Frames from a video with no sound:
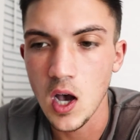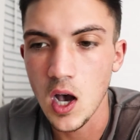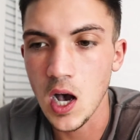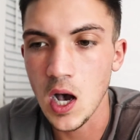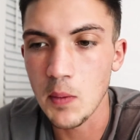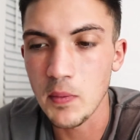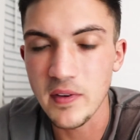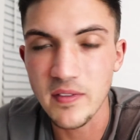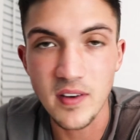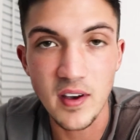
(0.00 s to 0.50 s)

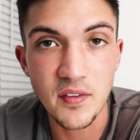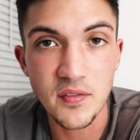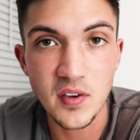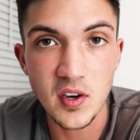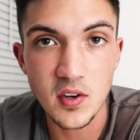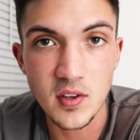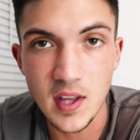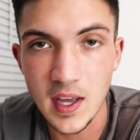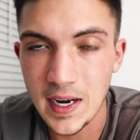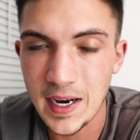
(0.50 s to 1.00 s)
If I
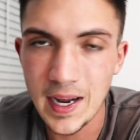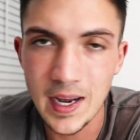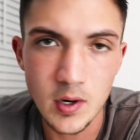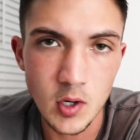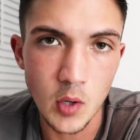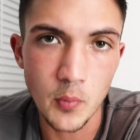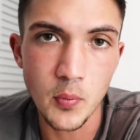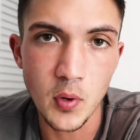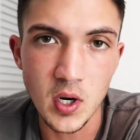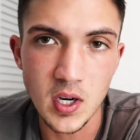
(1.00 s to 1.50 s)
figure that out,
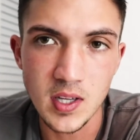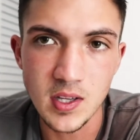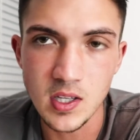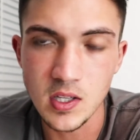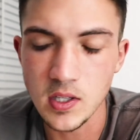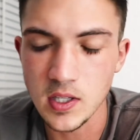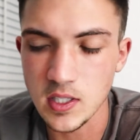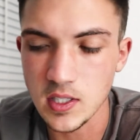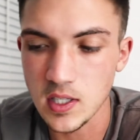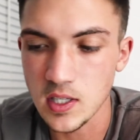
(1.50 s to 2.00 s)
I'll put it in the
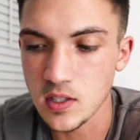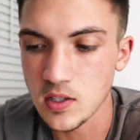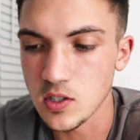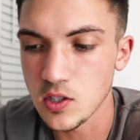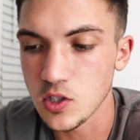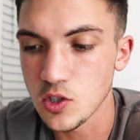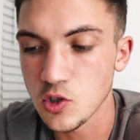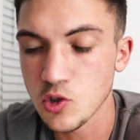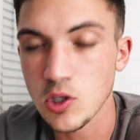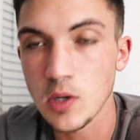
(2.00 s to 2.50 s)
link in the
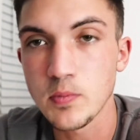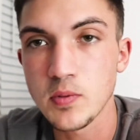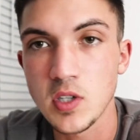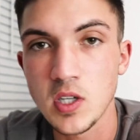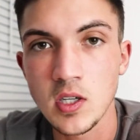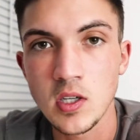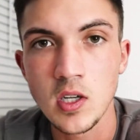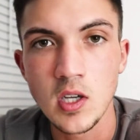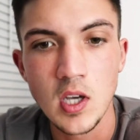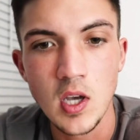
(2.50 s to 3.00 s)

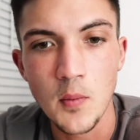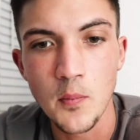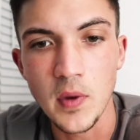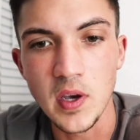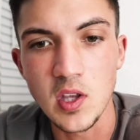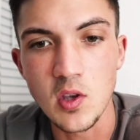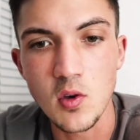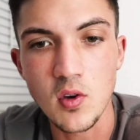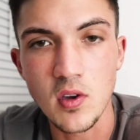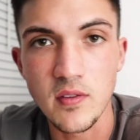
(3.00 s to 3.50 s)
description.
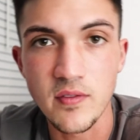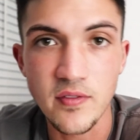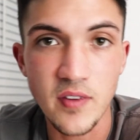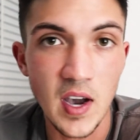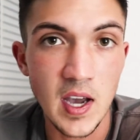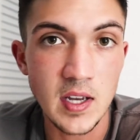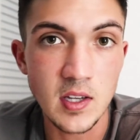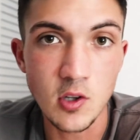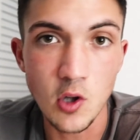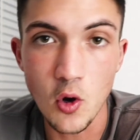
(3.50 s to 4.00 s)
But you can
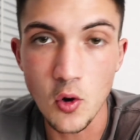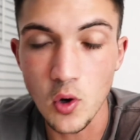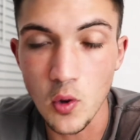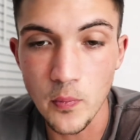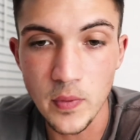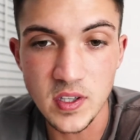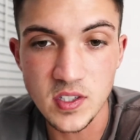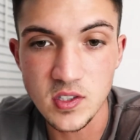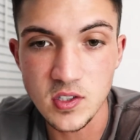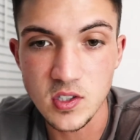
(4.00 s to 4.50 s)
find local
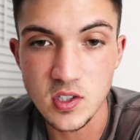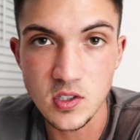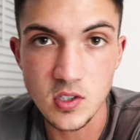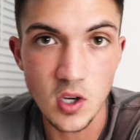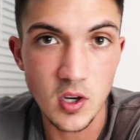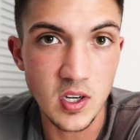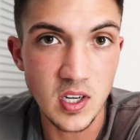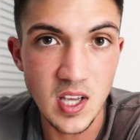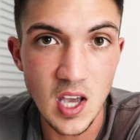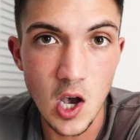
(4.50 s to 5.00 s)
businesses
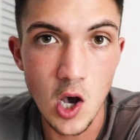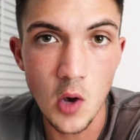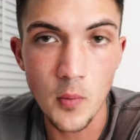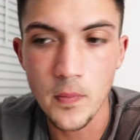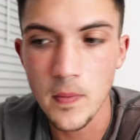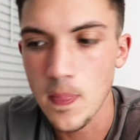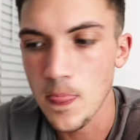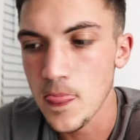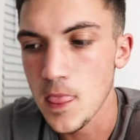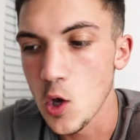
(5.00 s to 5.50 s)
on
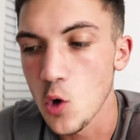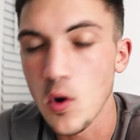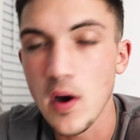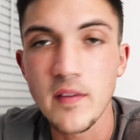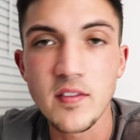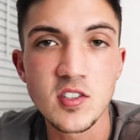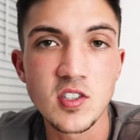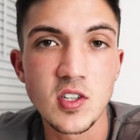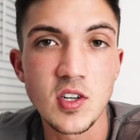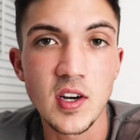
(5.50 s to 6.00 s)
Yelp.
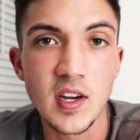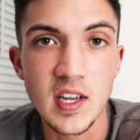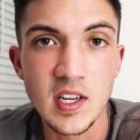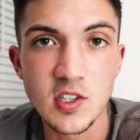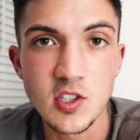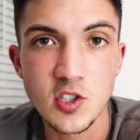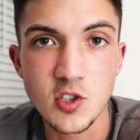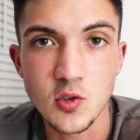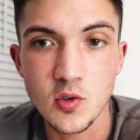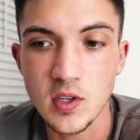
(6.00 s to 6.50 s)
Whoever's in your
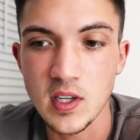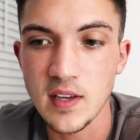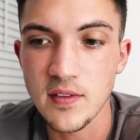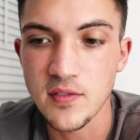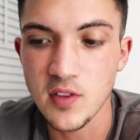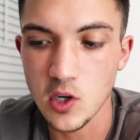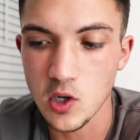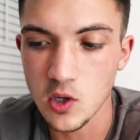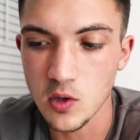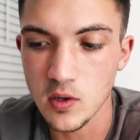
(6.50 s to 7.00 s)
industry,
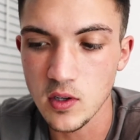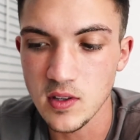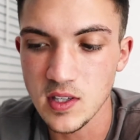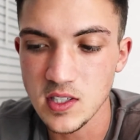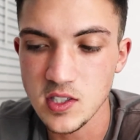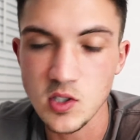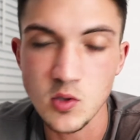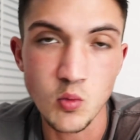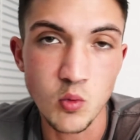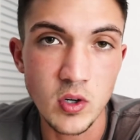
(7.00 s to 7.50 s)

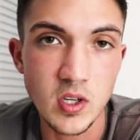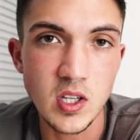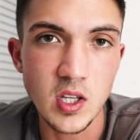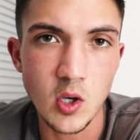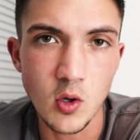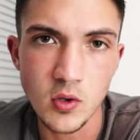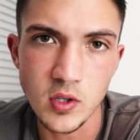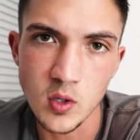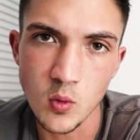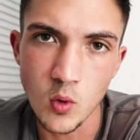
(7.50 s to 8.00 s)
this is really
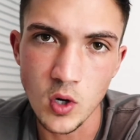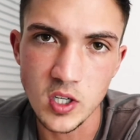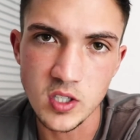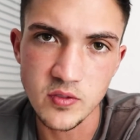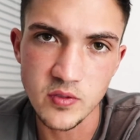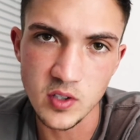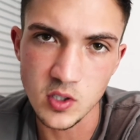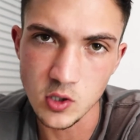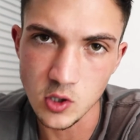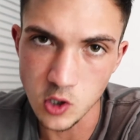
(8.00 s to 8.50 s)
only works
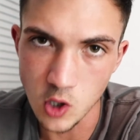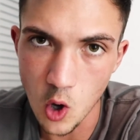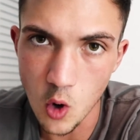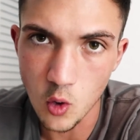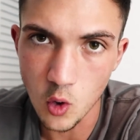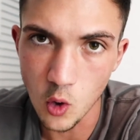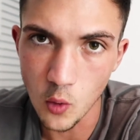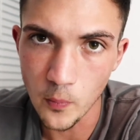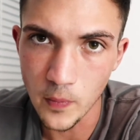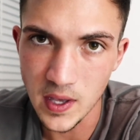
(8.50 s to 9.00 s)
for
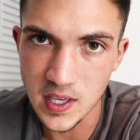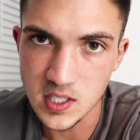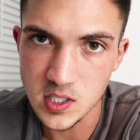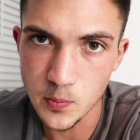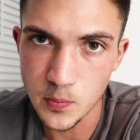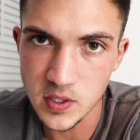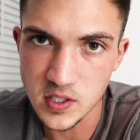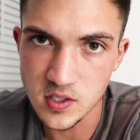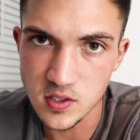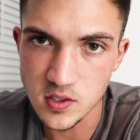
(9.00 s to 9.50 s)
local based
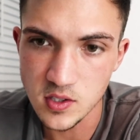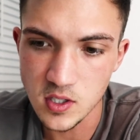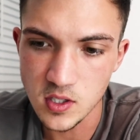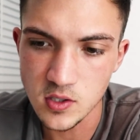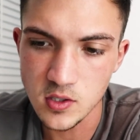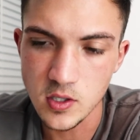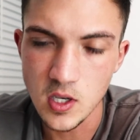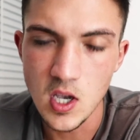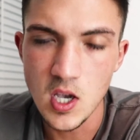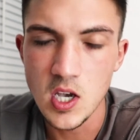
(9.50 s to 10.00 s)

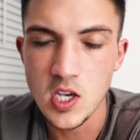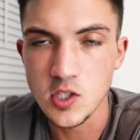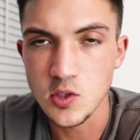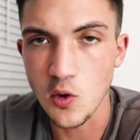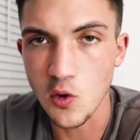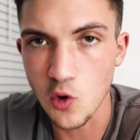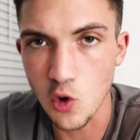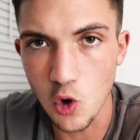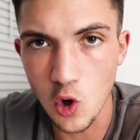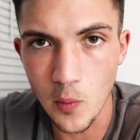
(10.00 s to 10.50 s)
businesses.
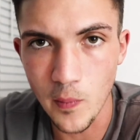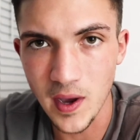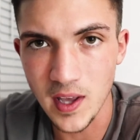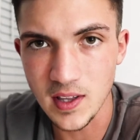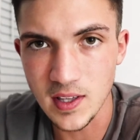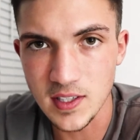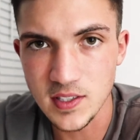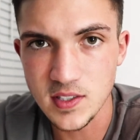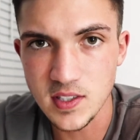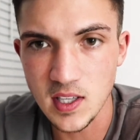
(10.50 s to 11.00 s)
So Google My
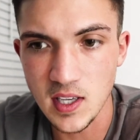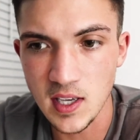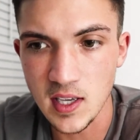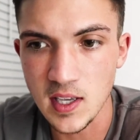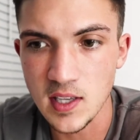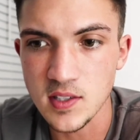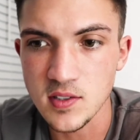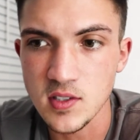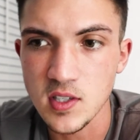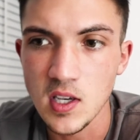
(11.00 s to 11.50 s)
Listing
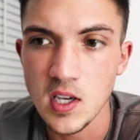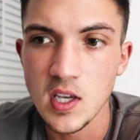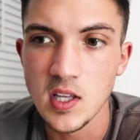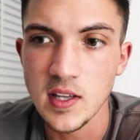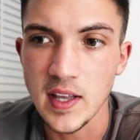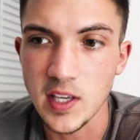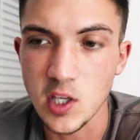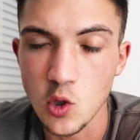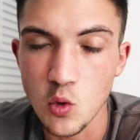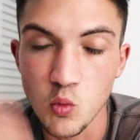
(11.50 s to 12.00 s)
is
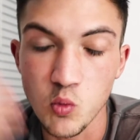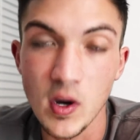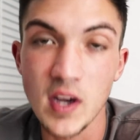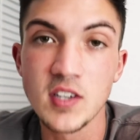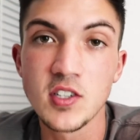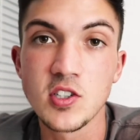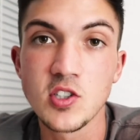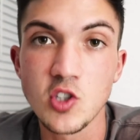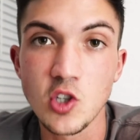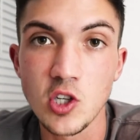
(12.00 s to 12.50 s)
like you
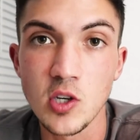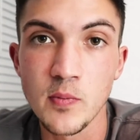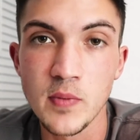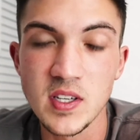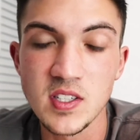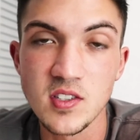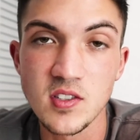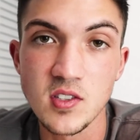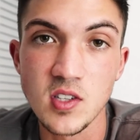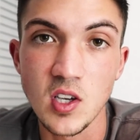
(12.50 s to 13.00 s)
register your
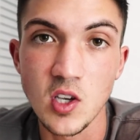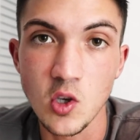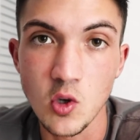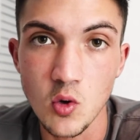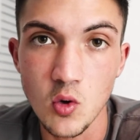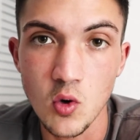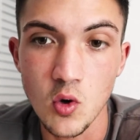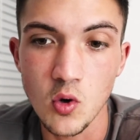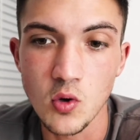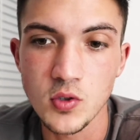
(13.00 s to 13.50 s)
business in
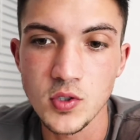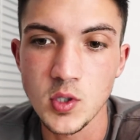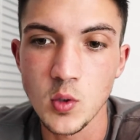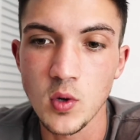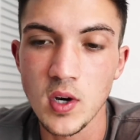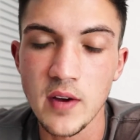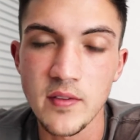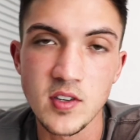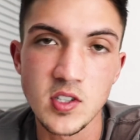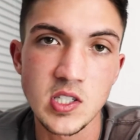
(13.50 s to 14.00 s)
Google. So
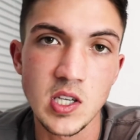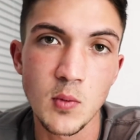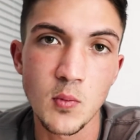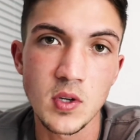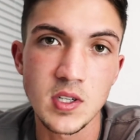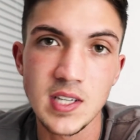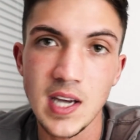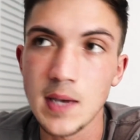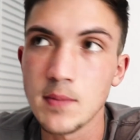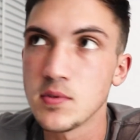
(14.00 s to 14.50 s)
whenever
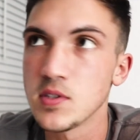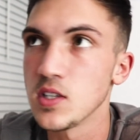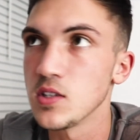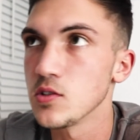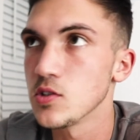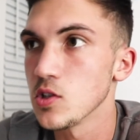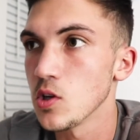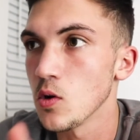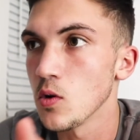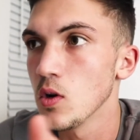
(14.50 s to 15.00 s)
someone types in,
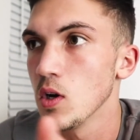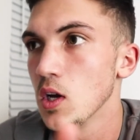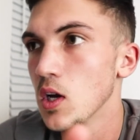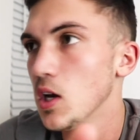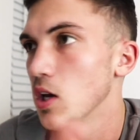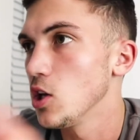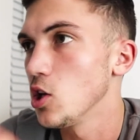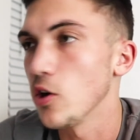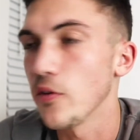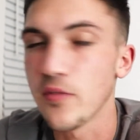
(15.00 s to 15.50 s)
for
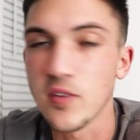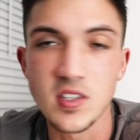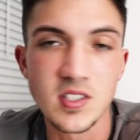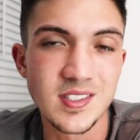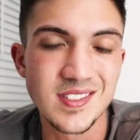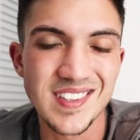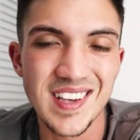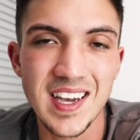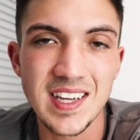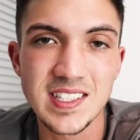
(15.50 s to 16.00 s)

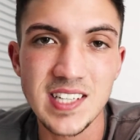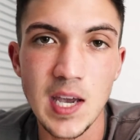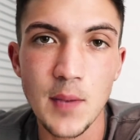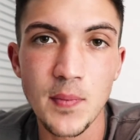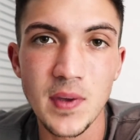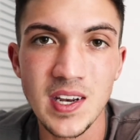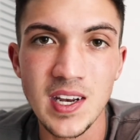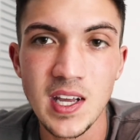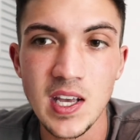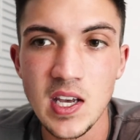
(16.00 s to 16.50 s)
instance, say I type
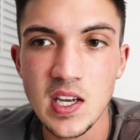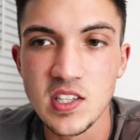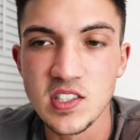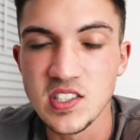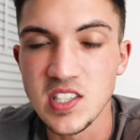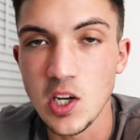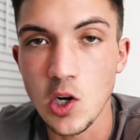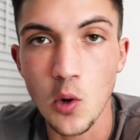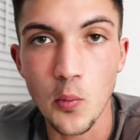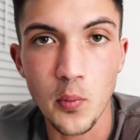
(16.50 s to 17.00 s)
in
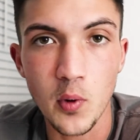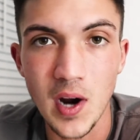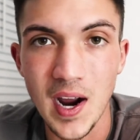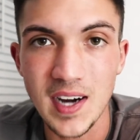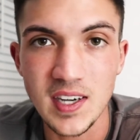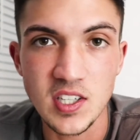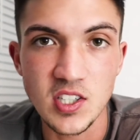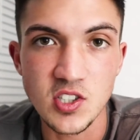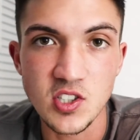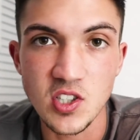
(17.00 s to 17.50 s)
dental
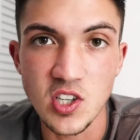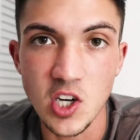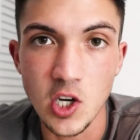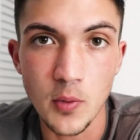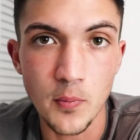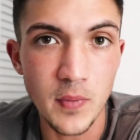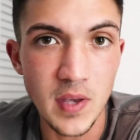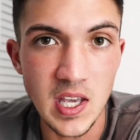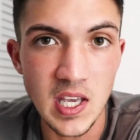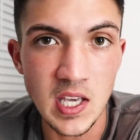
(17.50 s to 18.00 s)
practice near
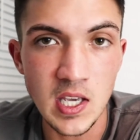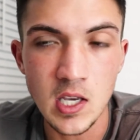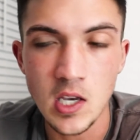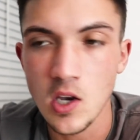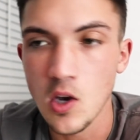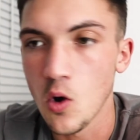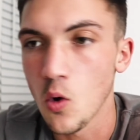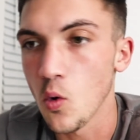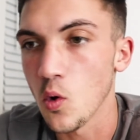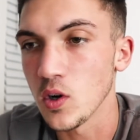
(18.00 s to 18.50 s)
me
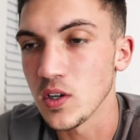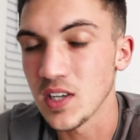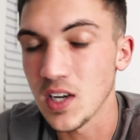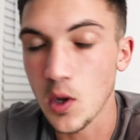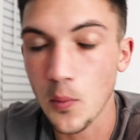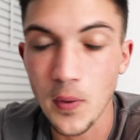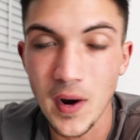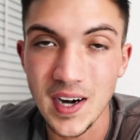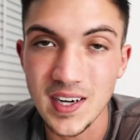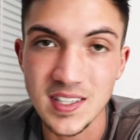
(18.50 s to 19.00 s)
or
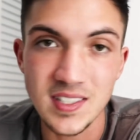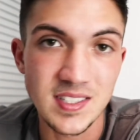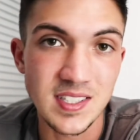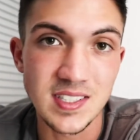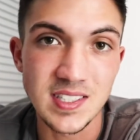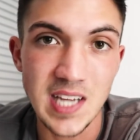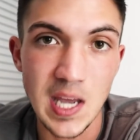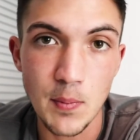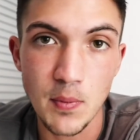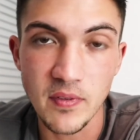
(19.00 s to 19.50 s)
dental practice
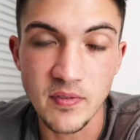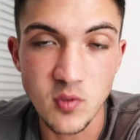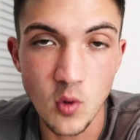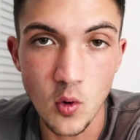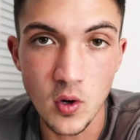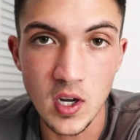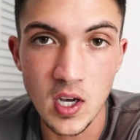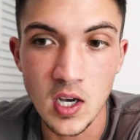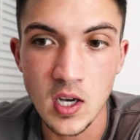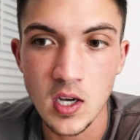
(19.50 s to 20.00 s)
in Tampa,
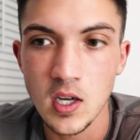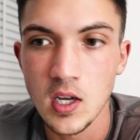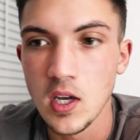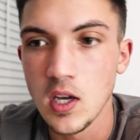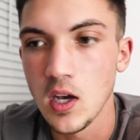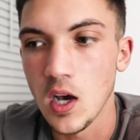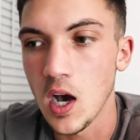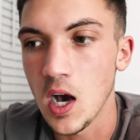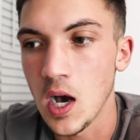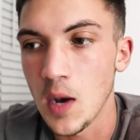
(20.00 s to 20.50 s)
Florida,
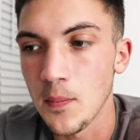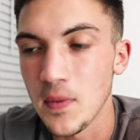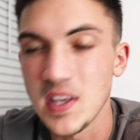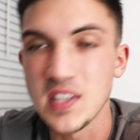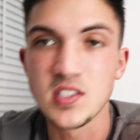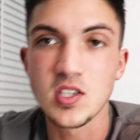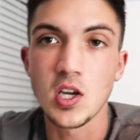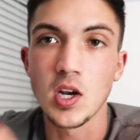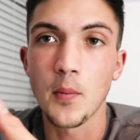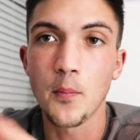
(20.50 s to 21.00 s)

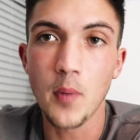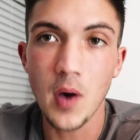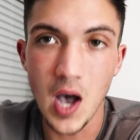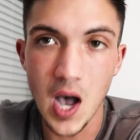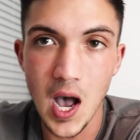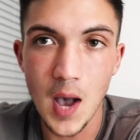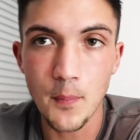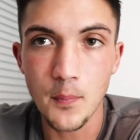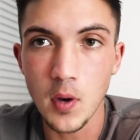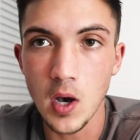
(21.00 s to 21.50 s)
it's going to
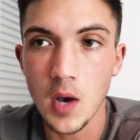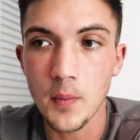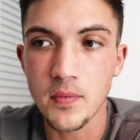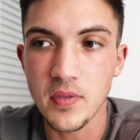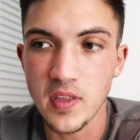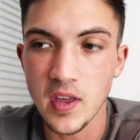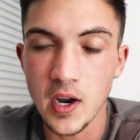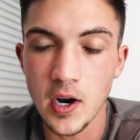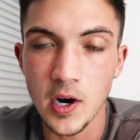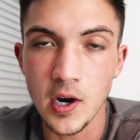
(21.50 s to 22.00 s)
pop up
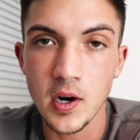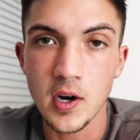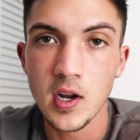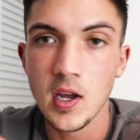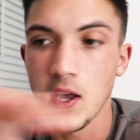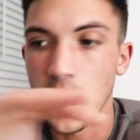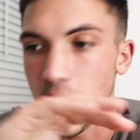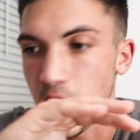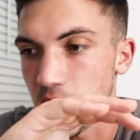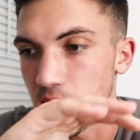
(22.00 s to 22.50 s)
there
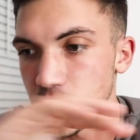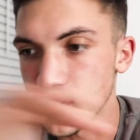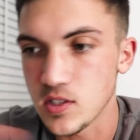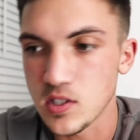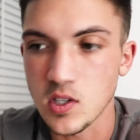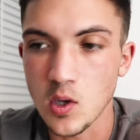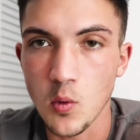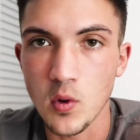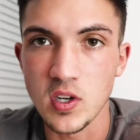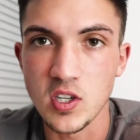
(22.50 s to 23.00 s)
and it's
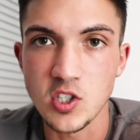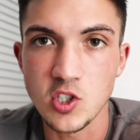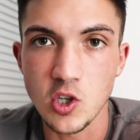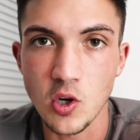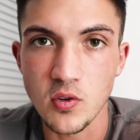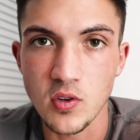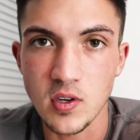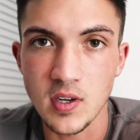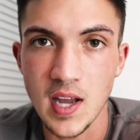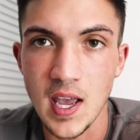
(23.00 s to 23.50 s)
going to show
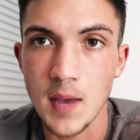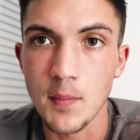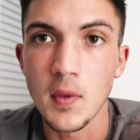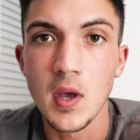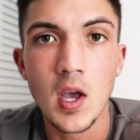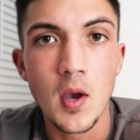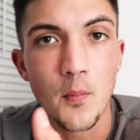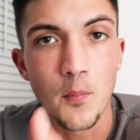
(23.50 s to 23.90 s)
their name.